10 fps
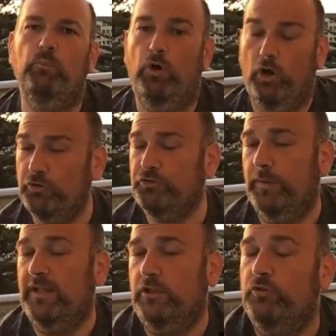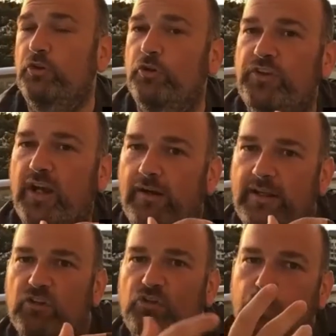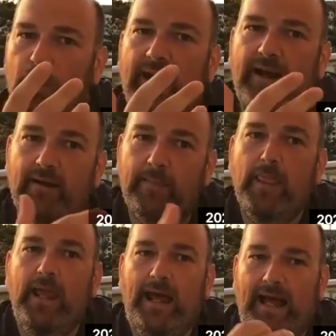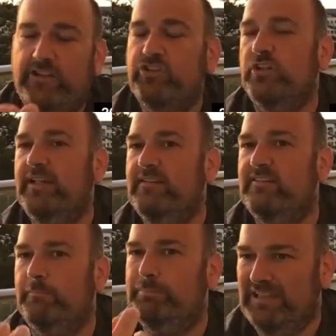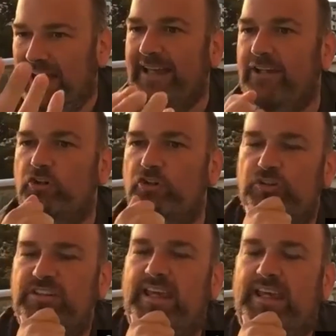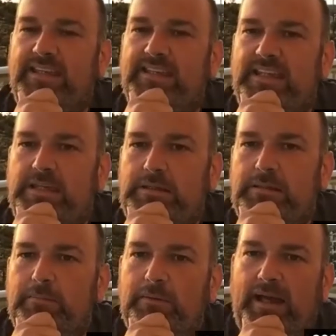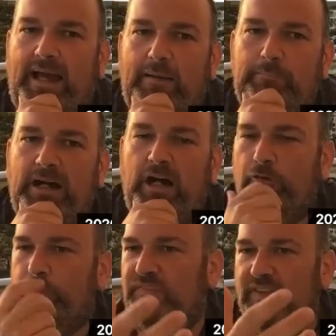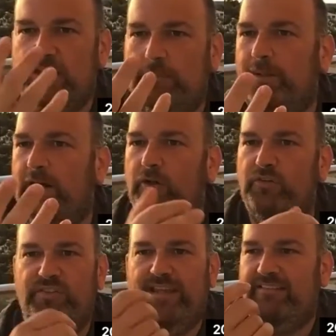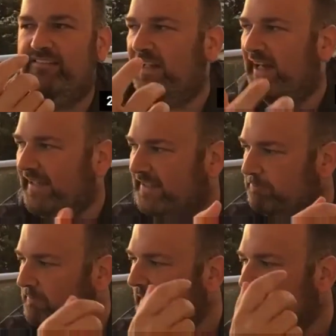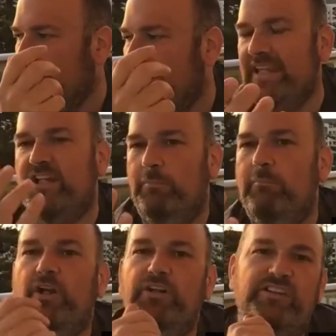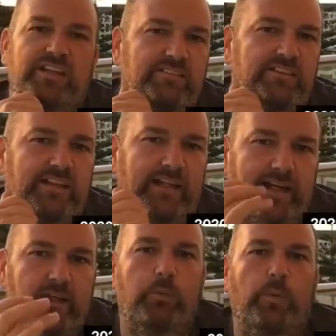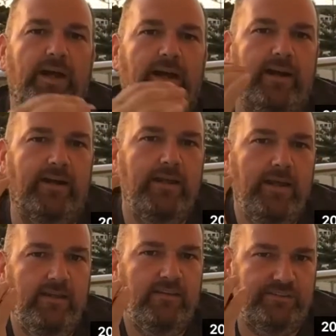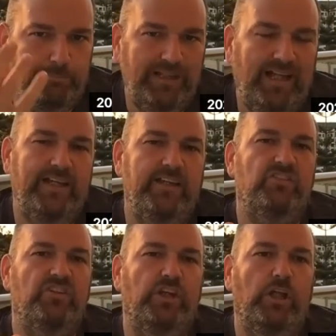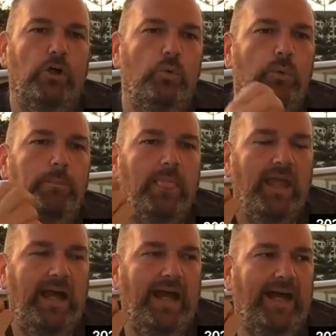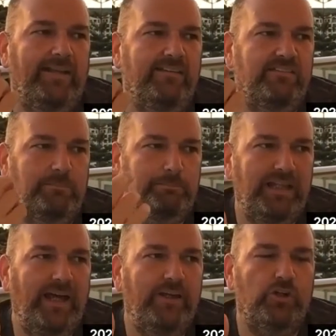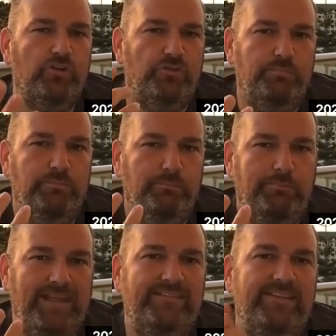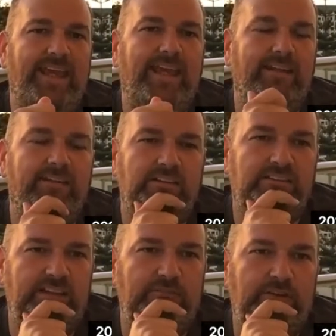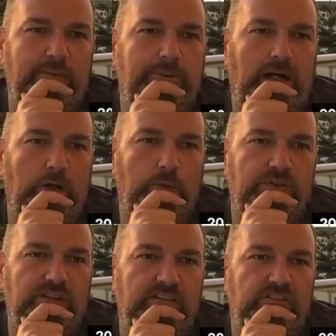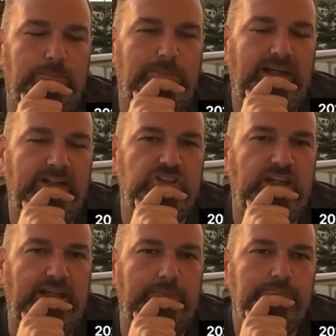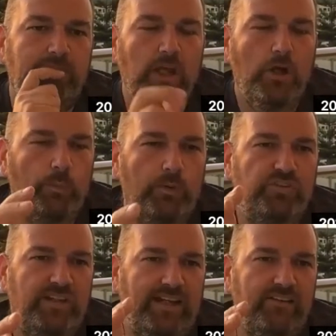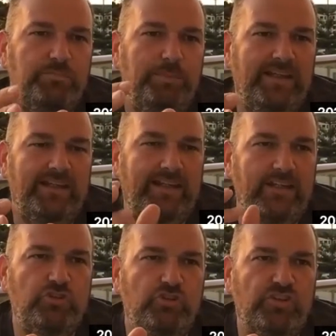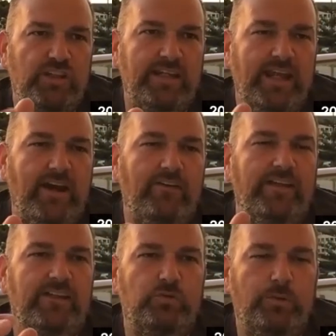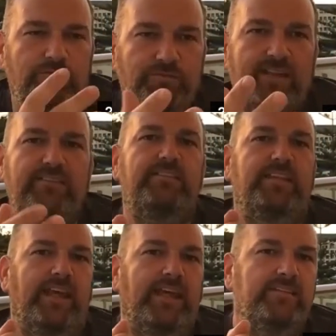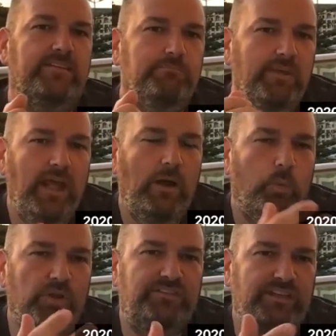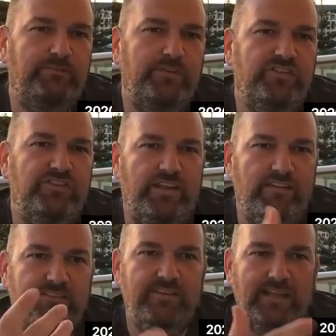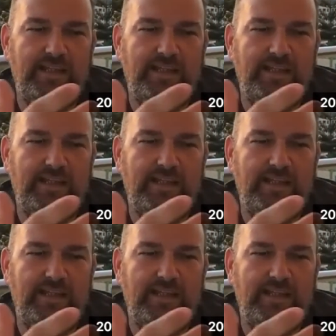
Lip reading: also include those areas where actually suppliers retain key power. We think about things like many commodities and the like, where supply is low and the suppliers maintain significant power within the supply chain. We see that as being an interesting area to investigate. What differences